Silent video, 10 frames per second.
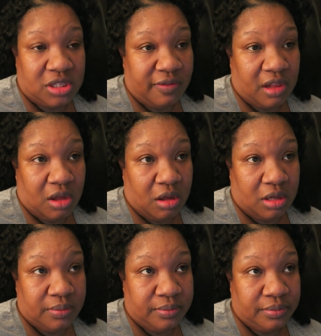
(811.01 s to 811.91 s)
to vlog.
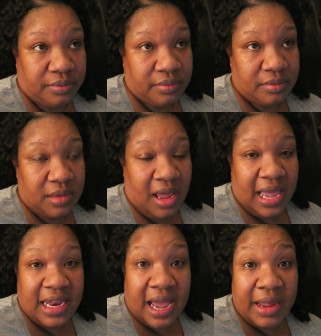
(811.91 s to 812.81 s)

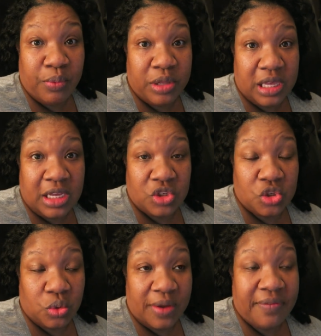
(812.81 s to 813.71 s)
And I really
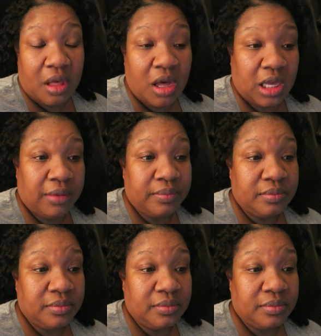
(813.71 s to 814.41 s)
enjoy vlogging.